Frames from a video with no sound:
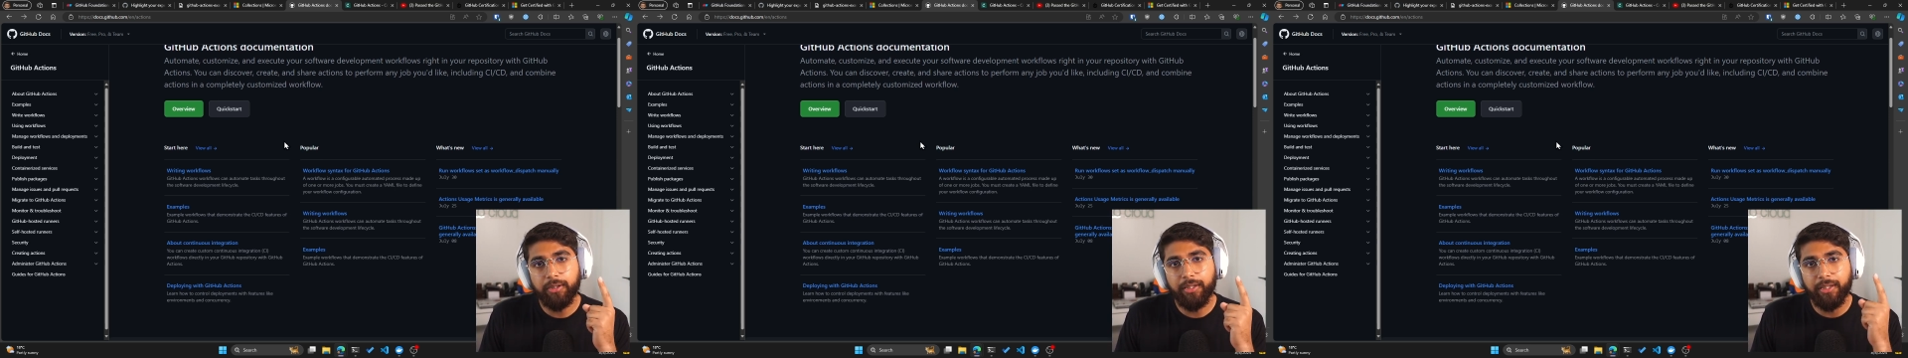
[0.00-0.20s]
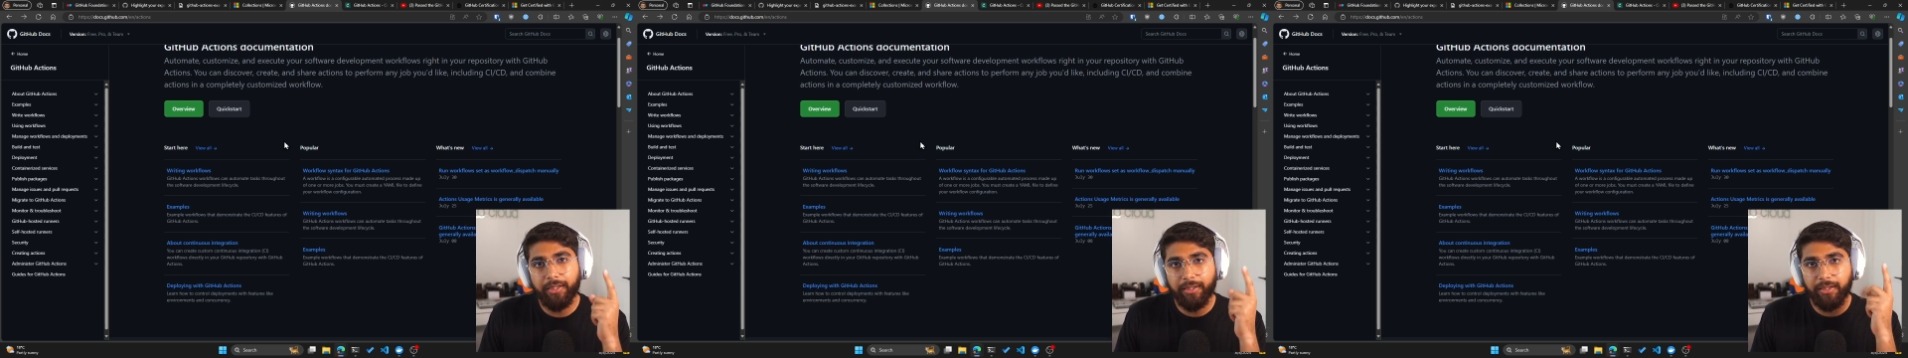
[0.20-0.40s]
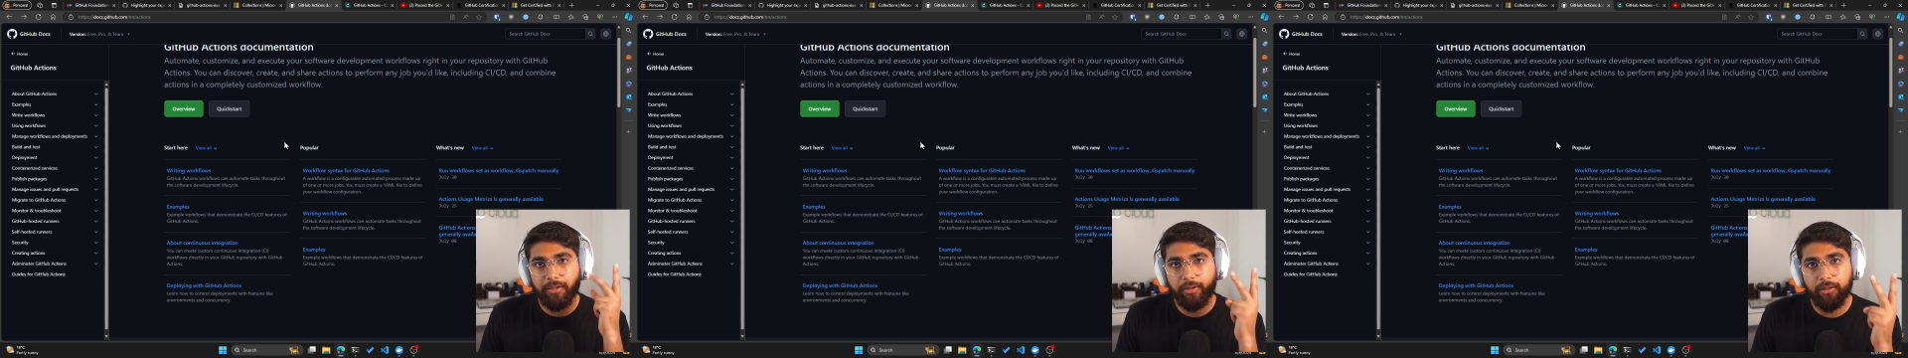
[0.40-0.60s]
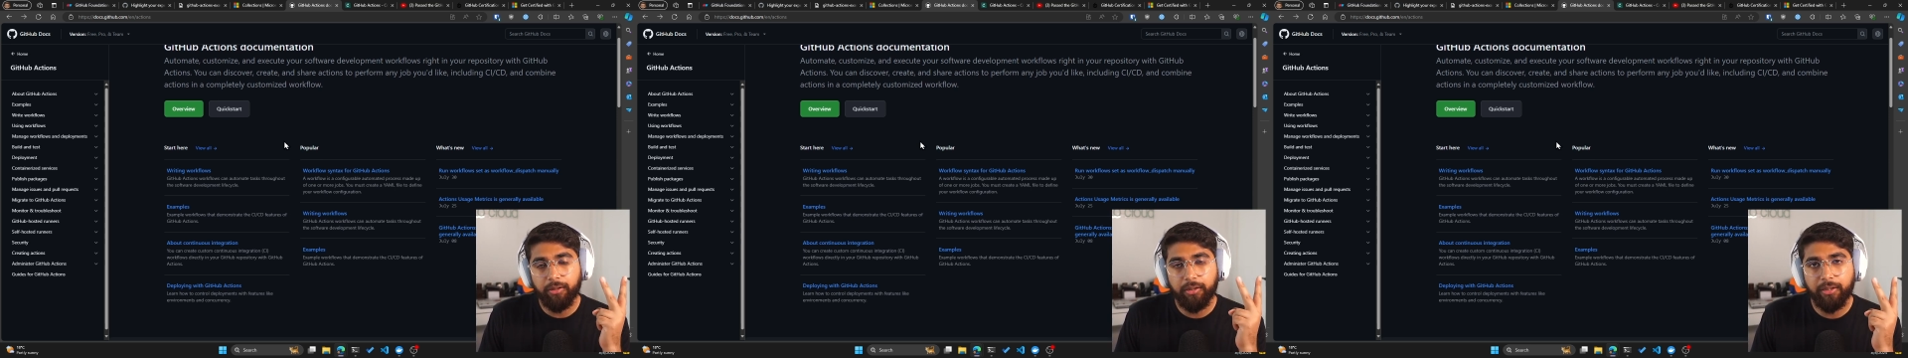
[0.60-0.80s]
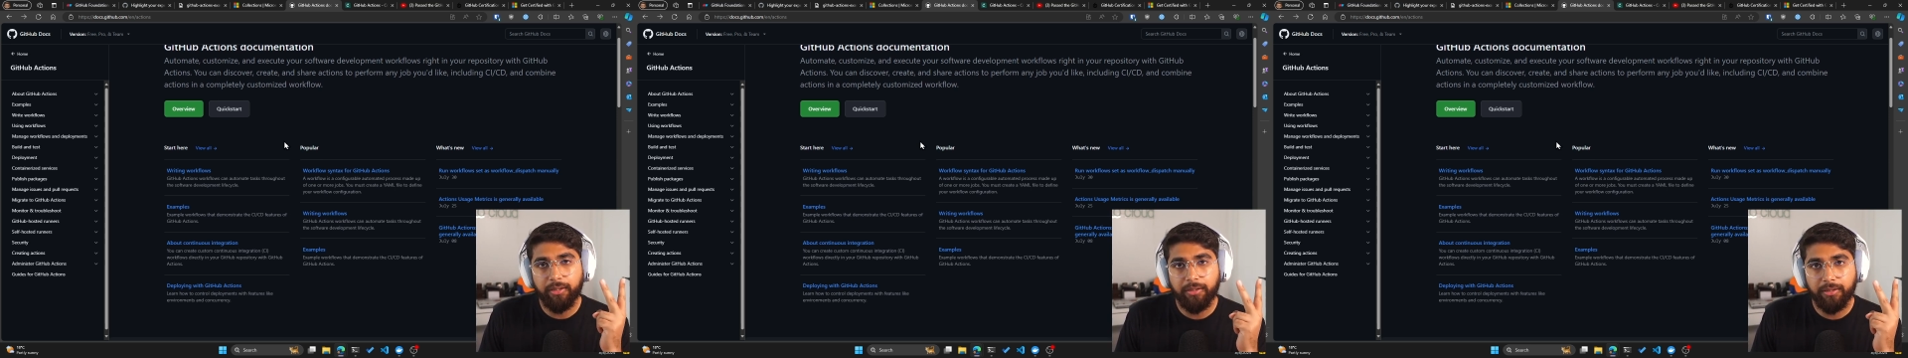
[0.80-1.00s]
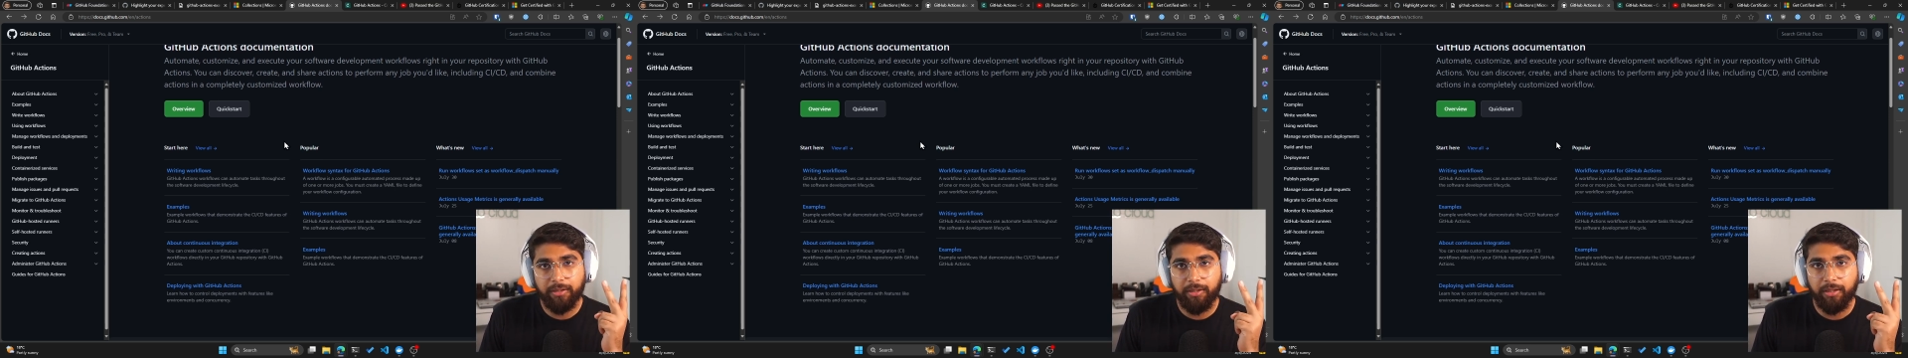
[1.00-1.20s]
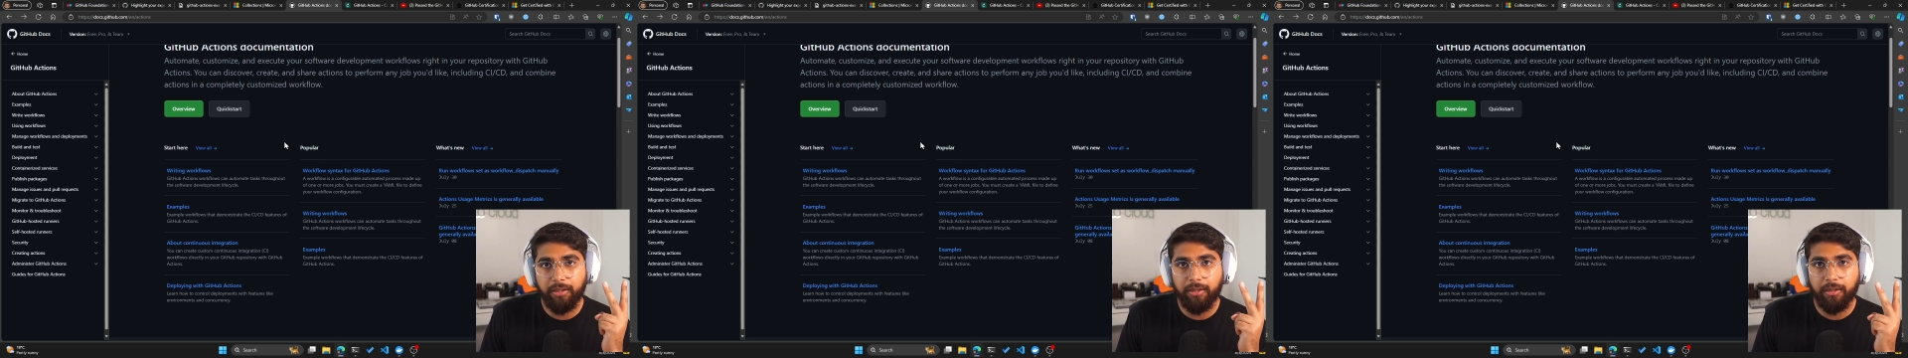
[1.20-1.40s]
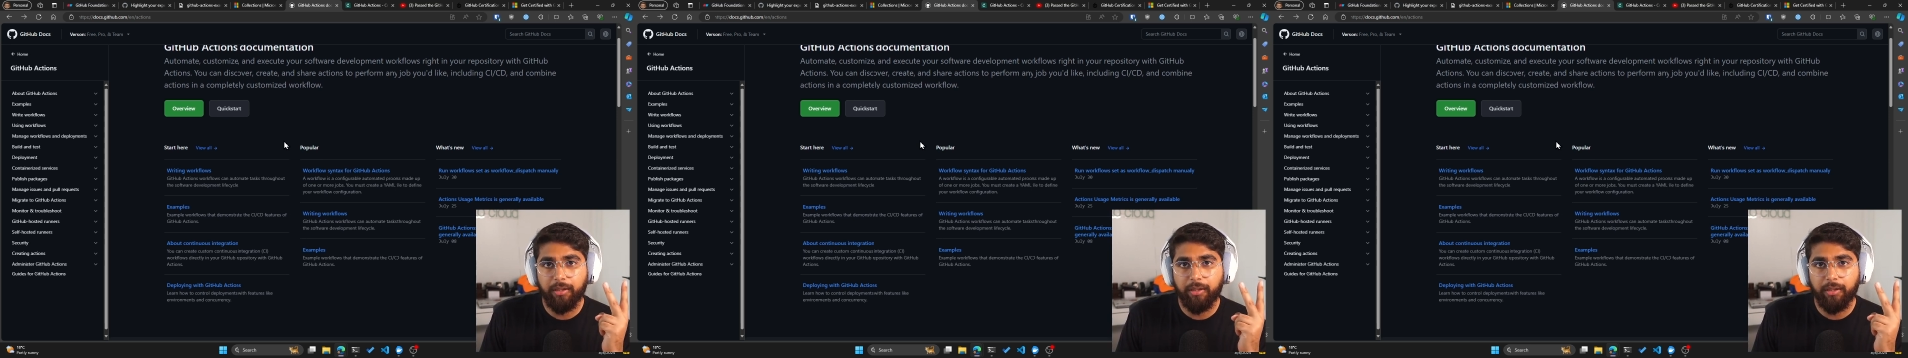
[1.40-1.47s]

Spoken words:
and the other is the